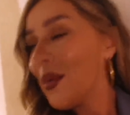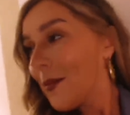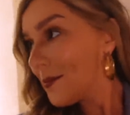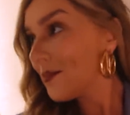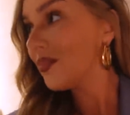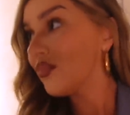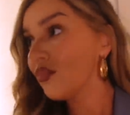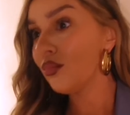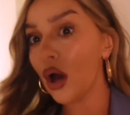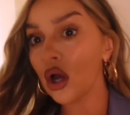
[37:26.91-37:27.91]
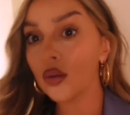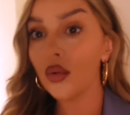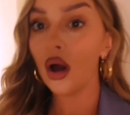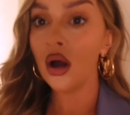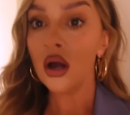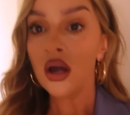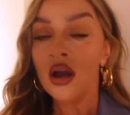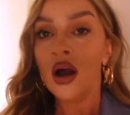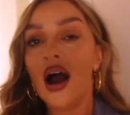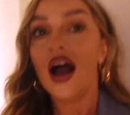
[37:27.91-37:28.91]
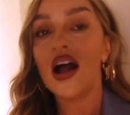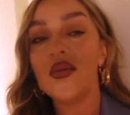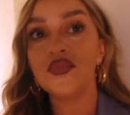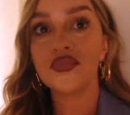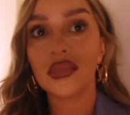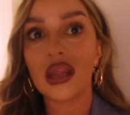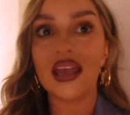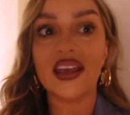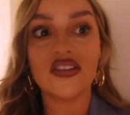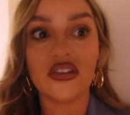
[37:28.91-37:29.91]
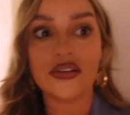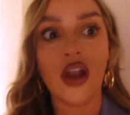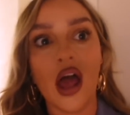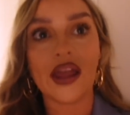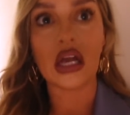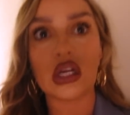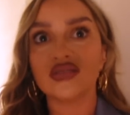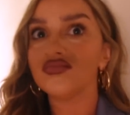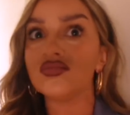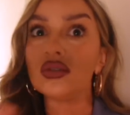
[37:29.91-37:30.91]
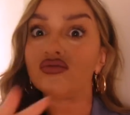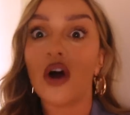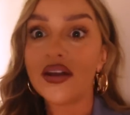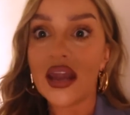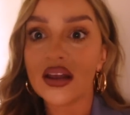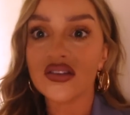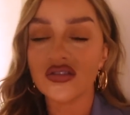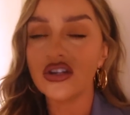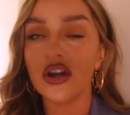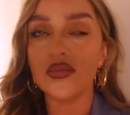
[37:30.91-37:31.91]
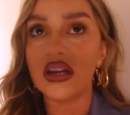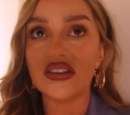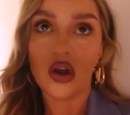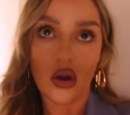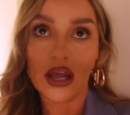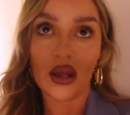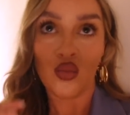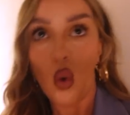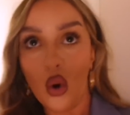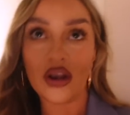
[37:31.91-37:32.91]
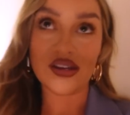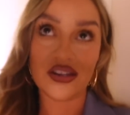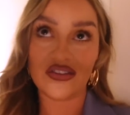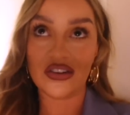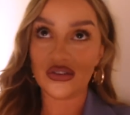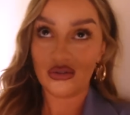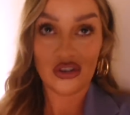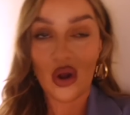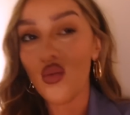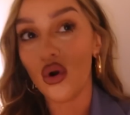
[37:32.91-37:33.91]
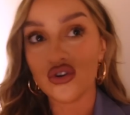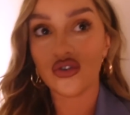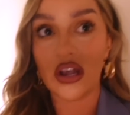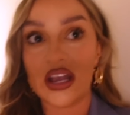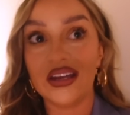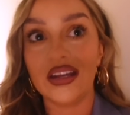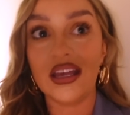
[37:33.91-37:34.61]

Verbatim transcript: Bergamo. Bergamo. Um, it isn't like right next, you know what I mean? It's not like walking distance or just like one train.